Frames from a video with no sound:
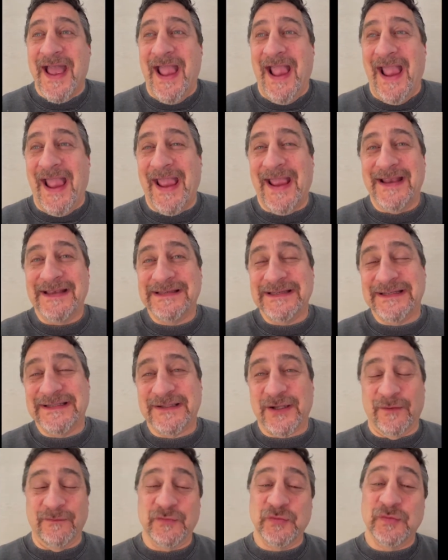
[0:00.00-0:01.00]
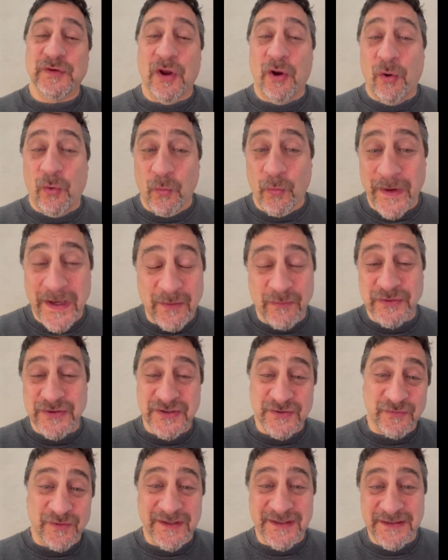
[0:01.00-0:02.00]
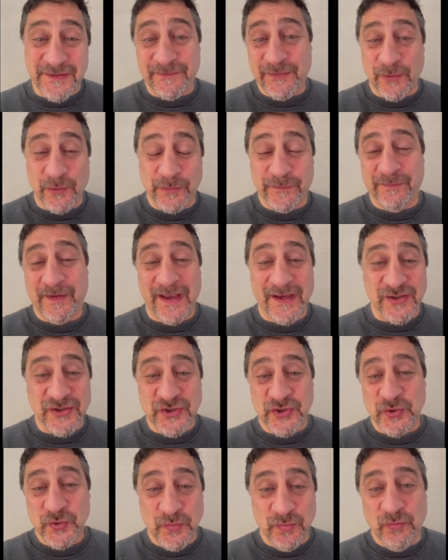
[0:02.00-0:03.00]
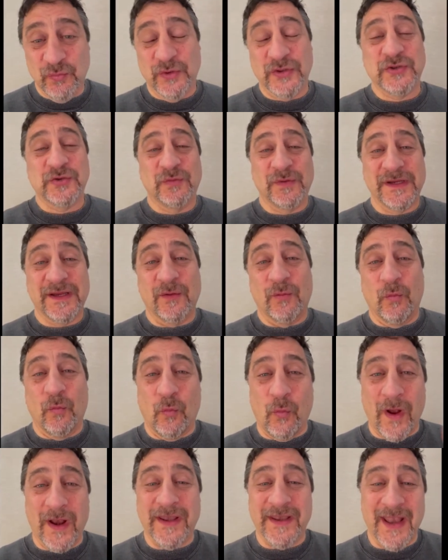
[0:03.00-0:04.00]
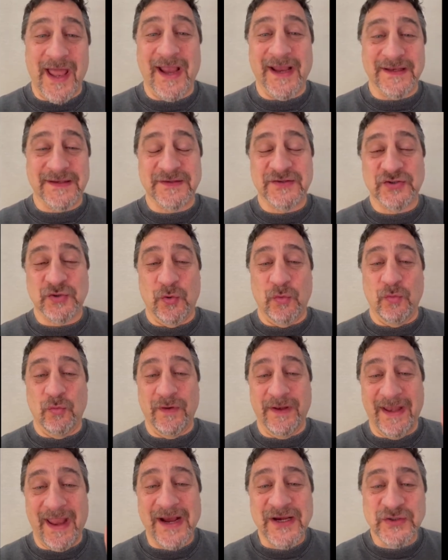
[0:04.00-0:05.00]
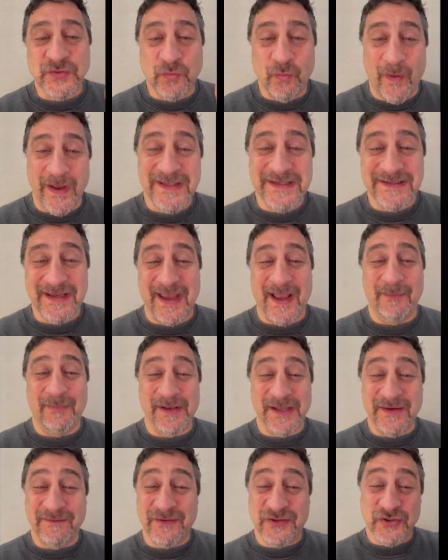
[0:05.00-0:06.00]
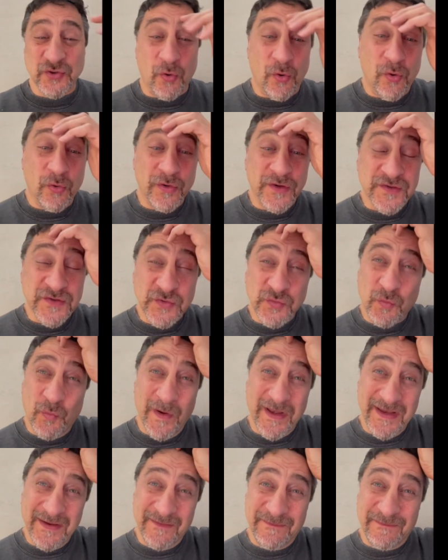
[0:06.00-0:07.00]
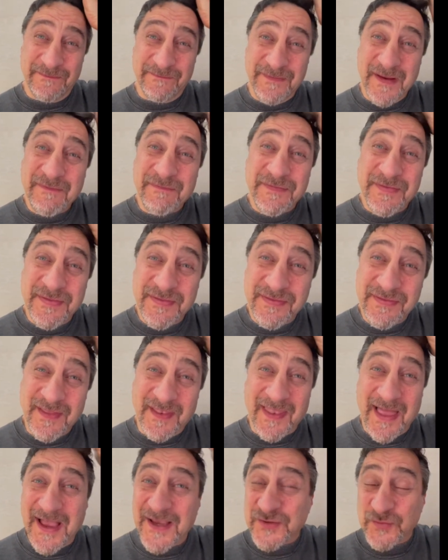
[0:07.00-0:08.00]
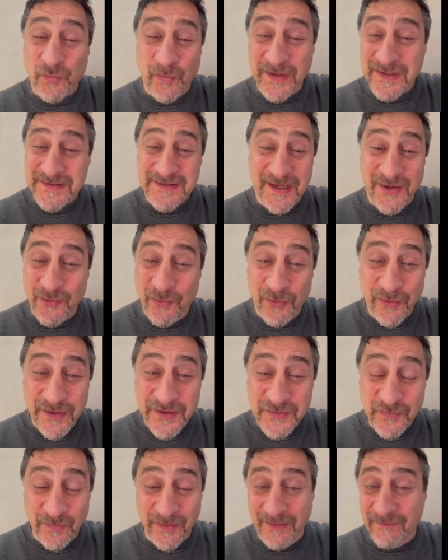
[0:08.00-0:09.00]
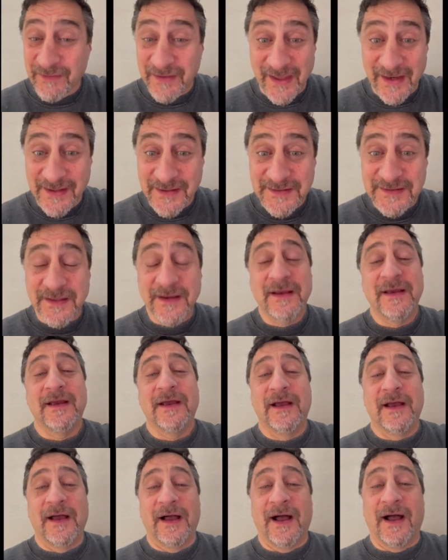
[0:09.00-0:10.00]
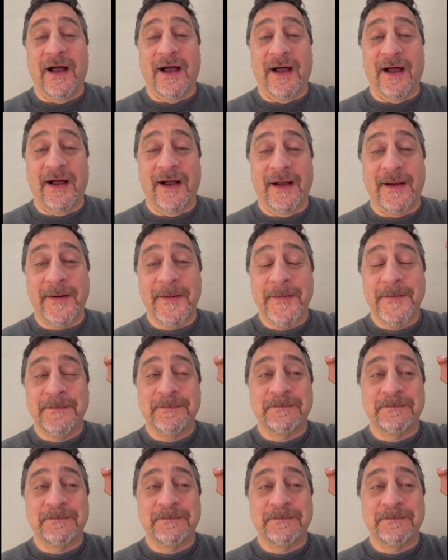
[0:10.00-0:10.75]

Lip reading: And instead of doing a whole week, which is really difficult via Zoom, we're doing it one night. So next Wednesday, I believe it's August 25th, the last Wednesday in August, whenever that is, I've